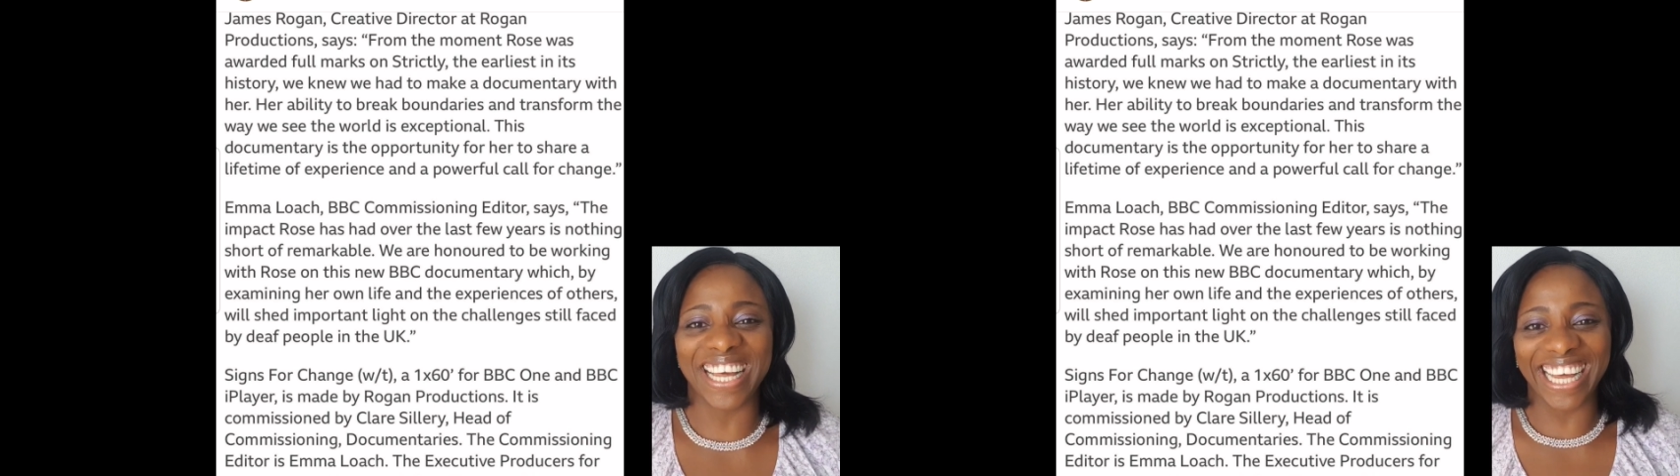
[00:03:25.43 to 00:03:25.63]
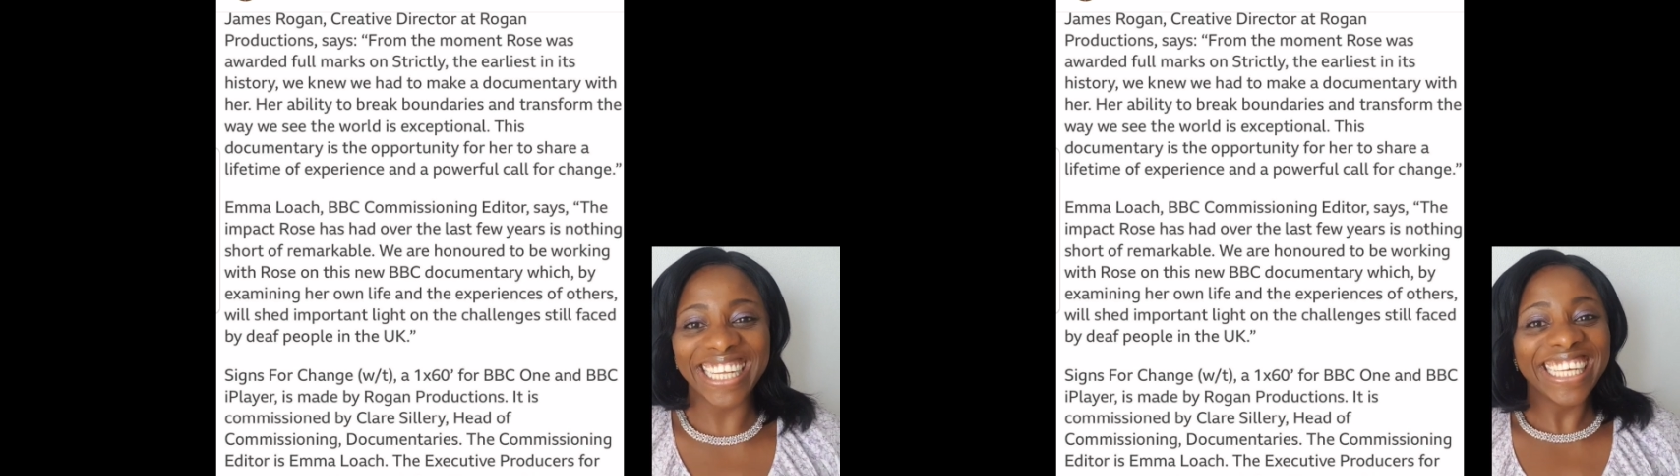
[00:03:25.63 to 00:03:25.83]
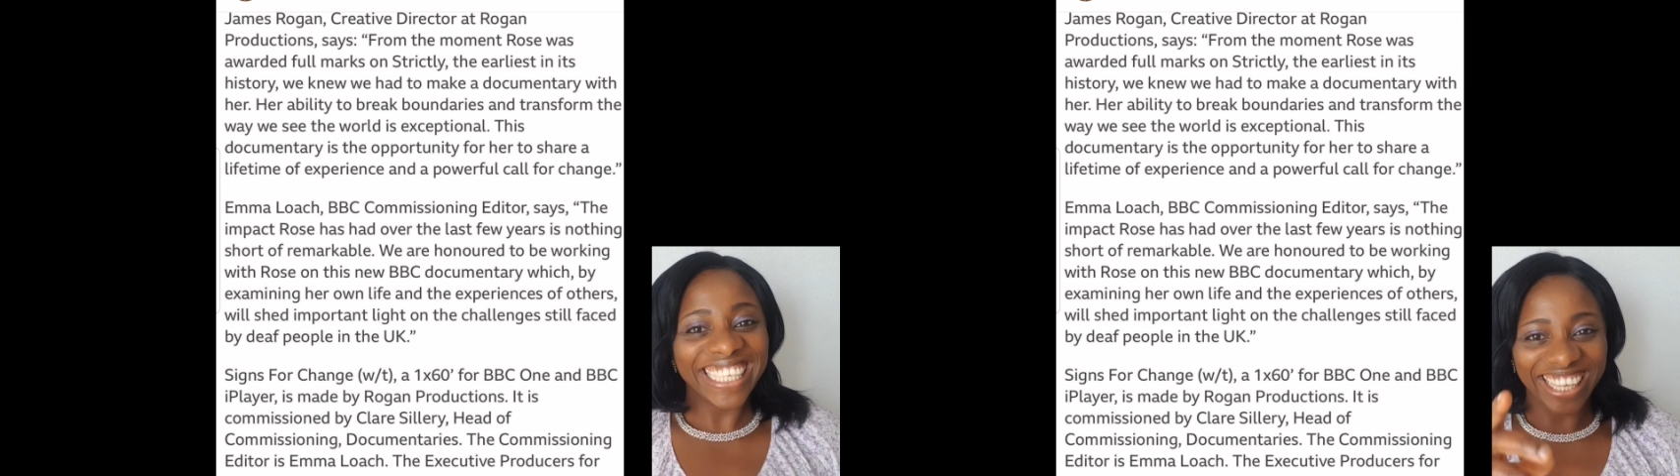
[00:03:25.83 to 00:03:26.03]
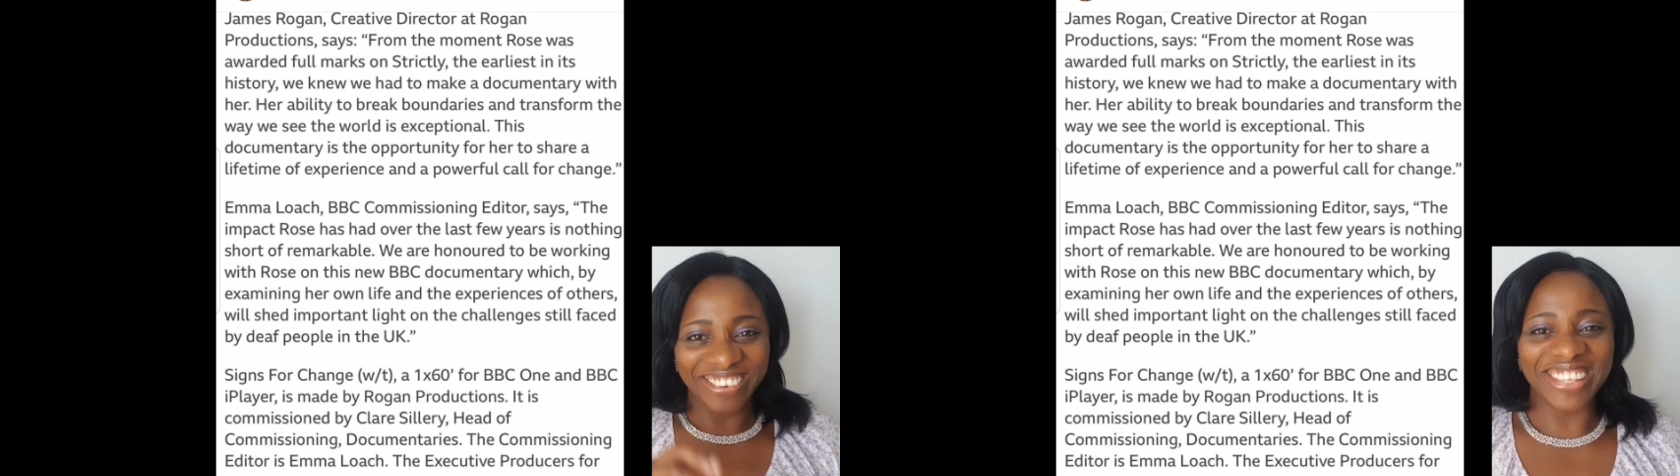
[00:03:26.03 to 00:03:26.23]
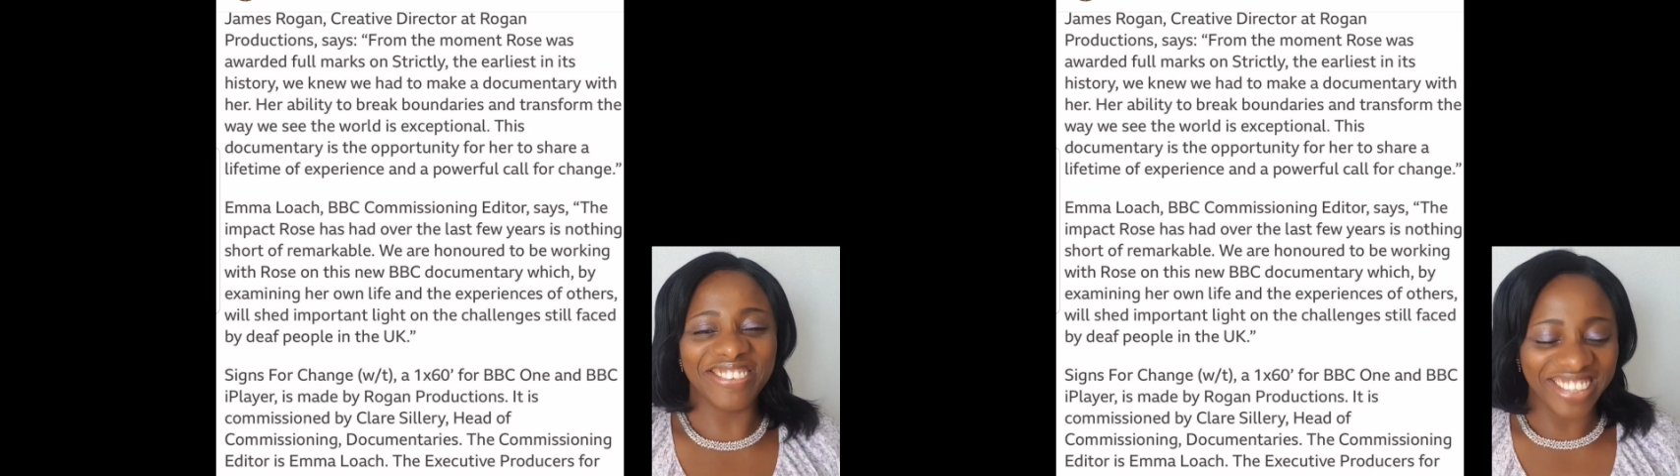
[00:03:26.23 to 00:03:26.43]
for
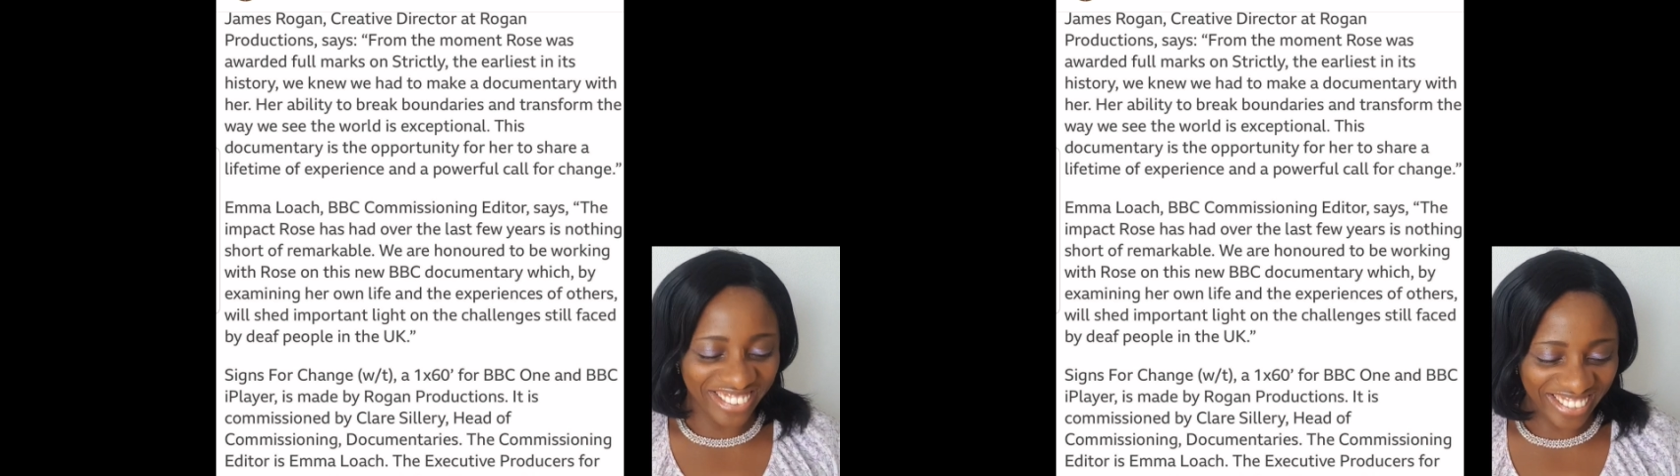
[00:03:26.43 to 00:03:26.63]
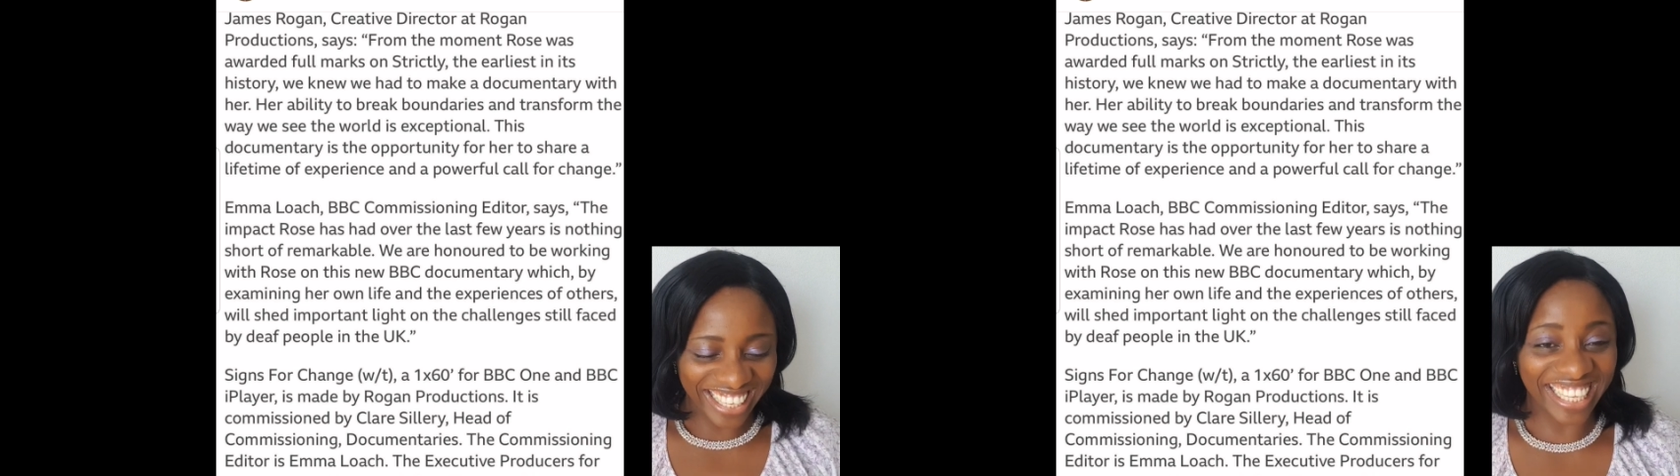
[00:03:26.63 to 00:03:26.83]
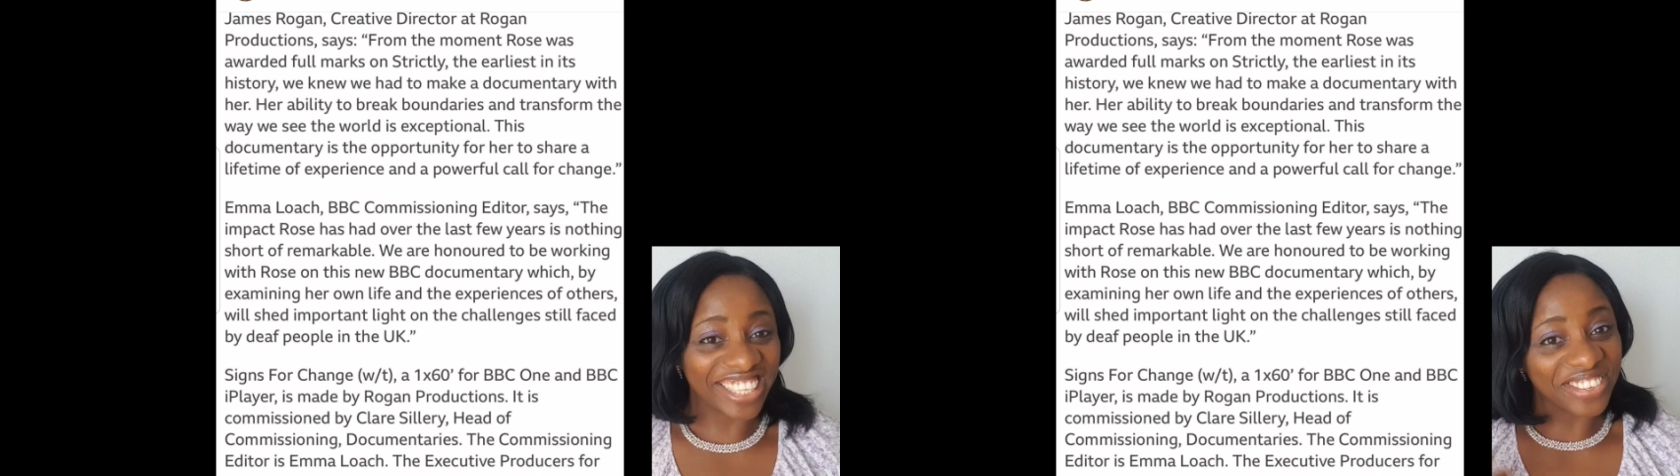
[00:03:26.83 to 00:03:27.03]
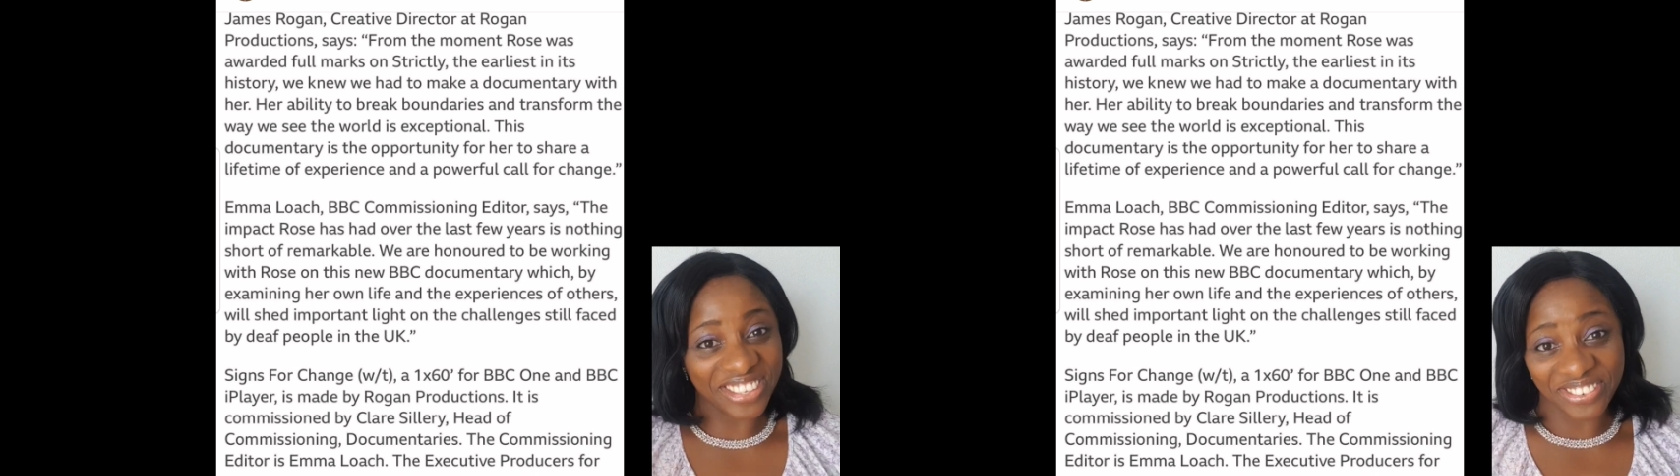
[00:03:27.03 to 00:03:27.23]
BBC One and